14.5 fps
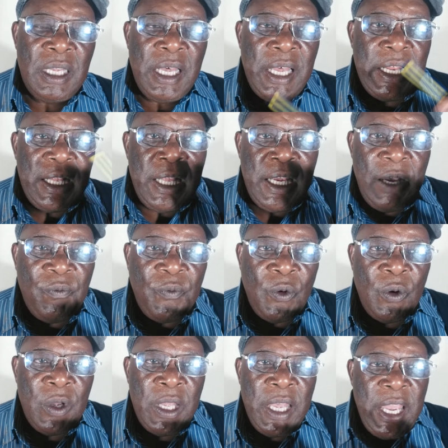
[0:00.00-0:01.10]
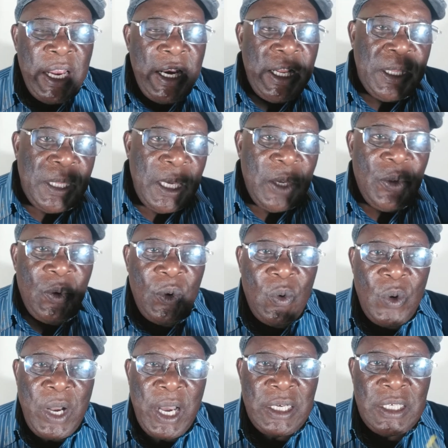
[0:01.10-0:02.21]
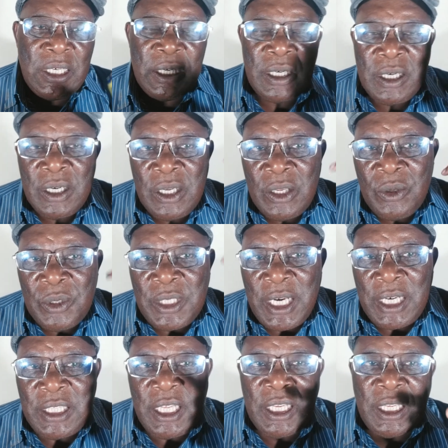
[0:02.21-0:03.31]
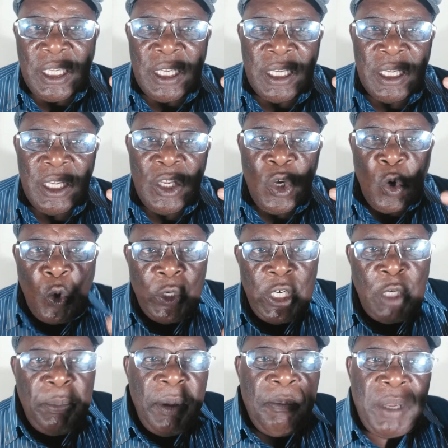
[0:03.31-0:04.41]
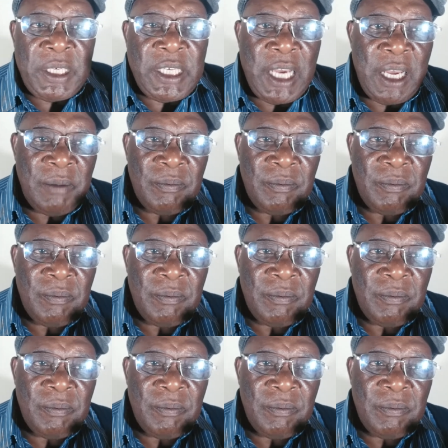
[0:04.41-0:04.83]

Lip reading: And therefore, anything you look at, you start thinking, could it be better?